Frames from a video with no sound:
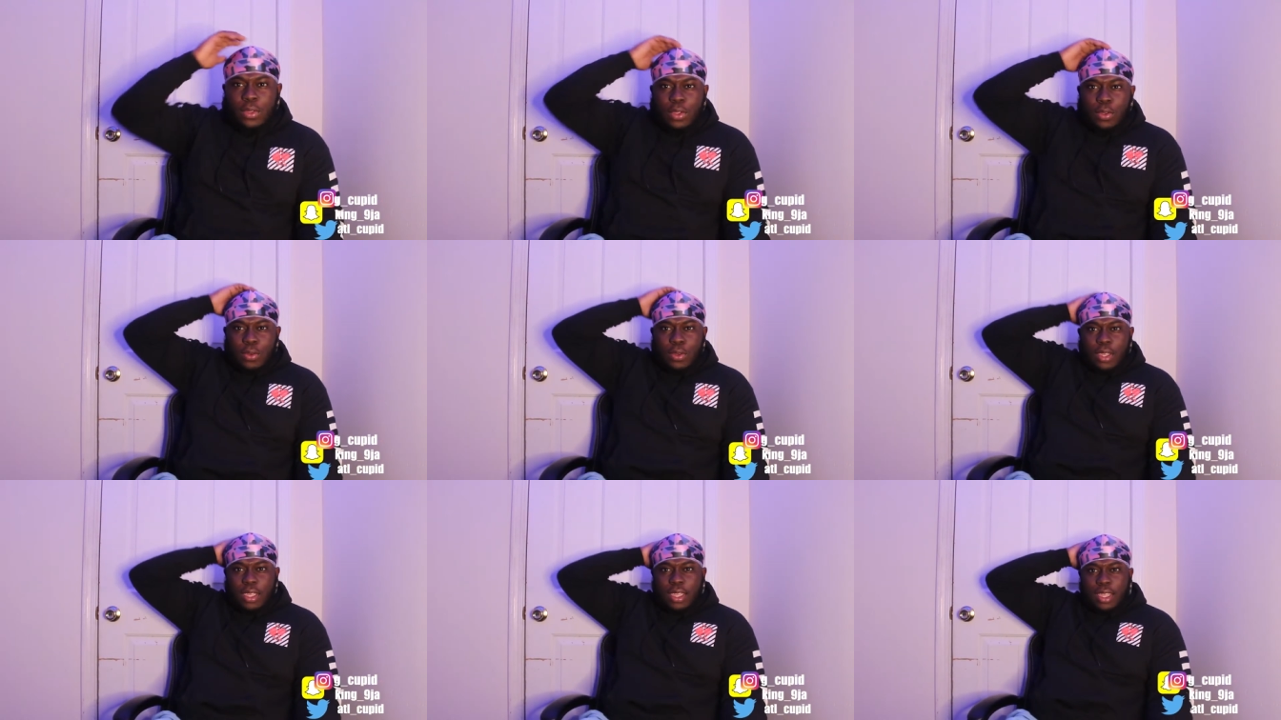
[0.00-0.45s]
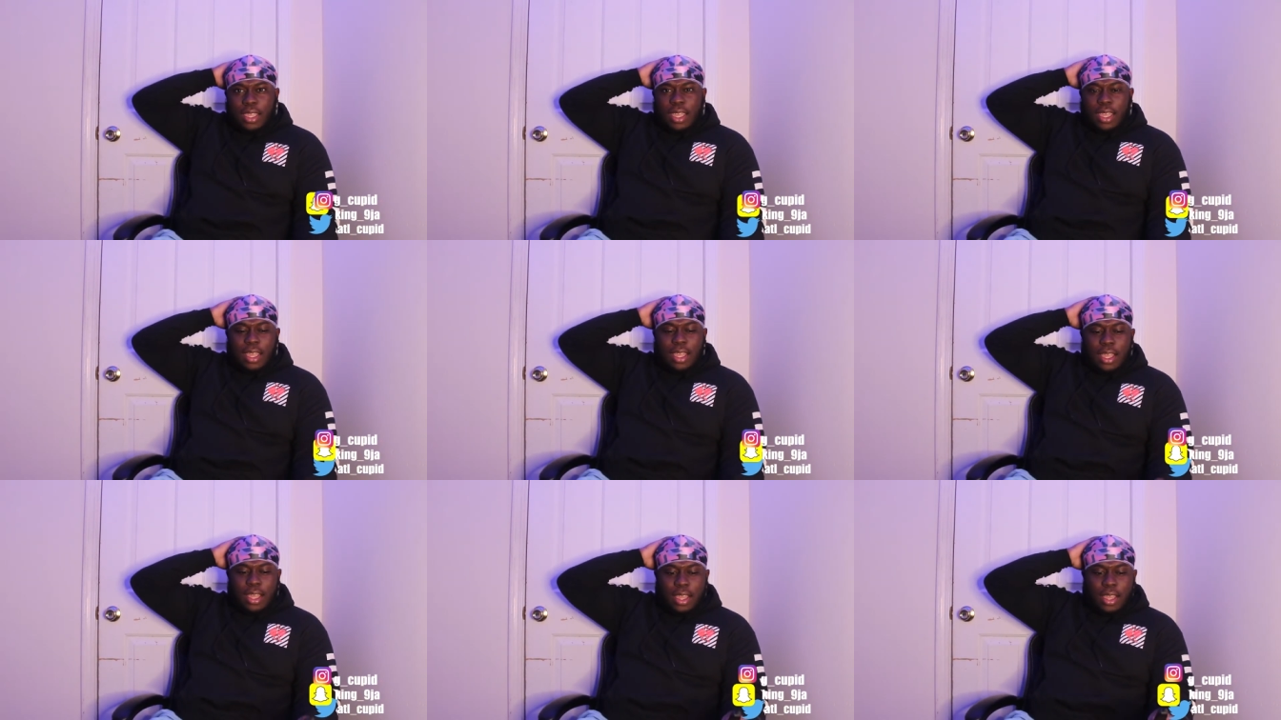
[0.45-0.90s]
No
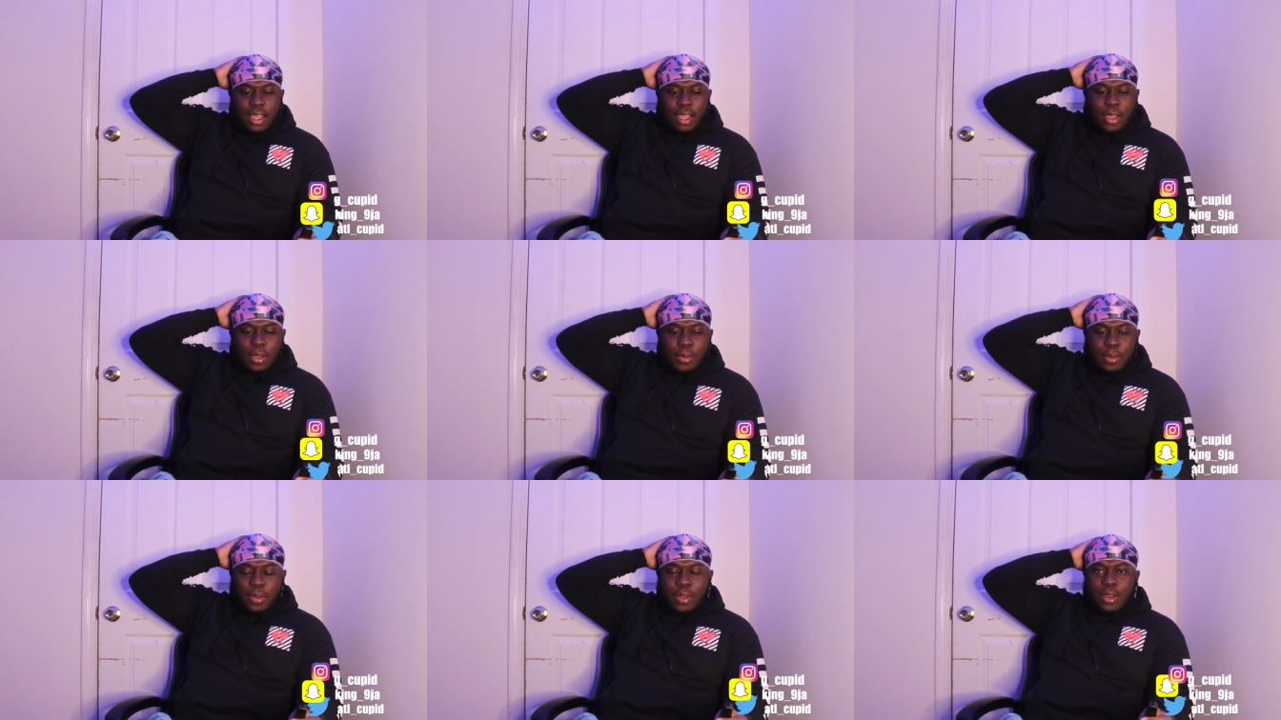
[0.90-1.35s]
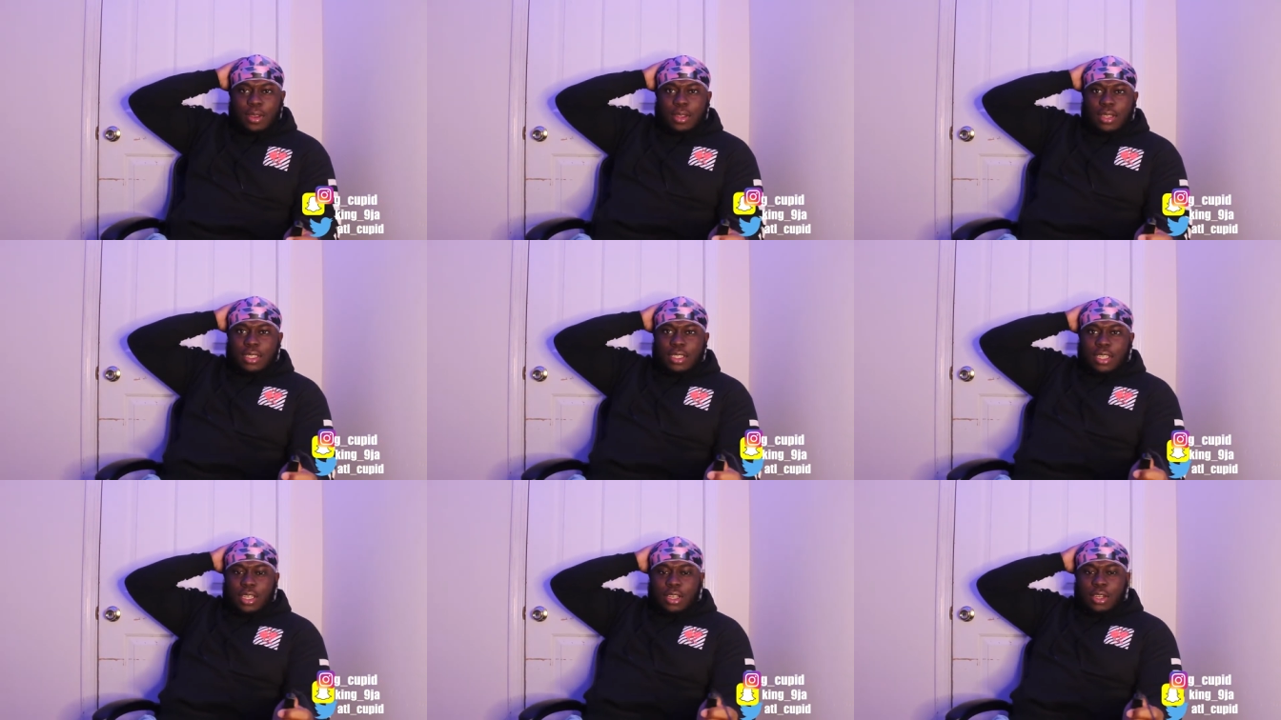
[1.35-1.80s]
cap. Hold on,
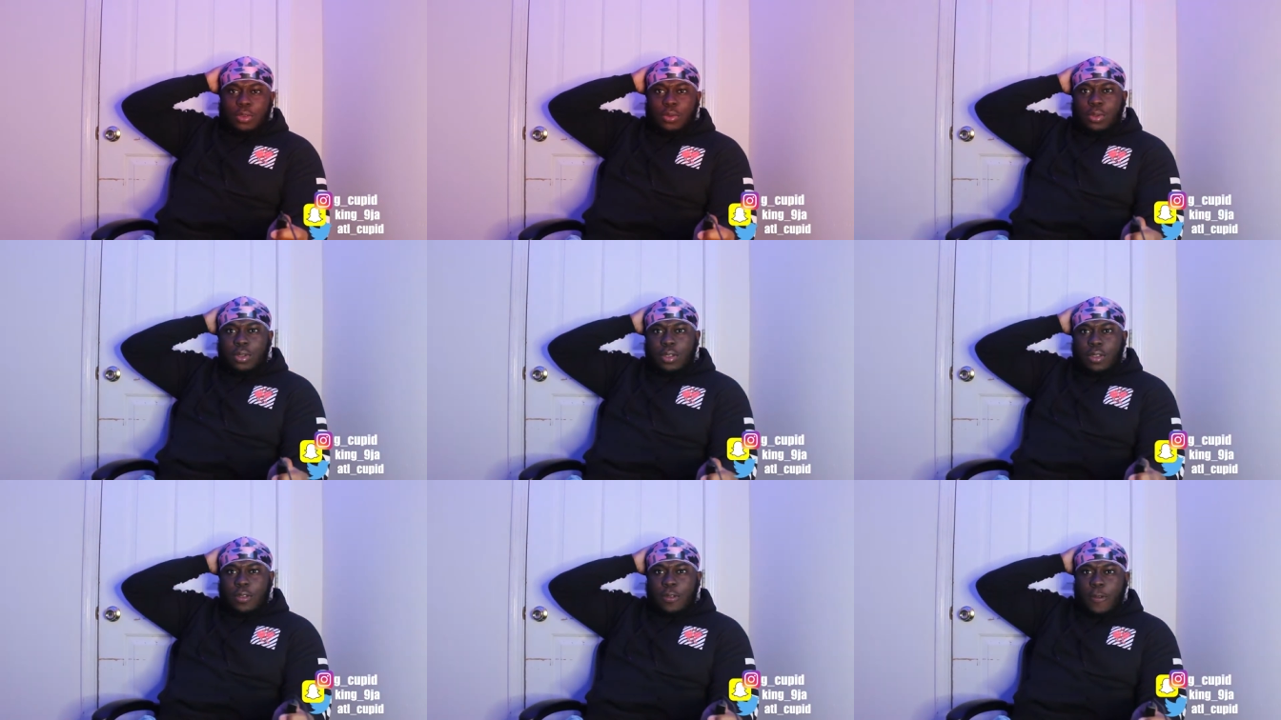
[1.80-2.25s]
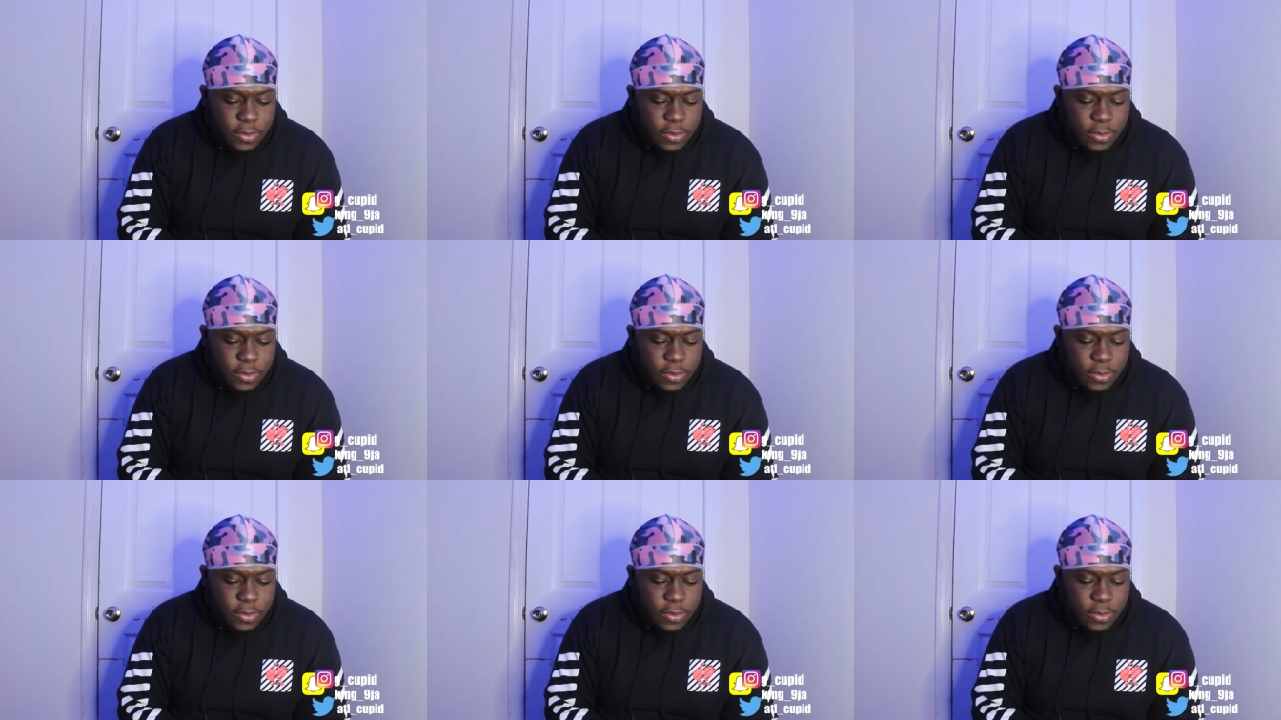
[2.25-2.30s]
let's see that one.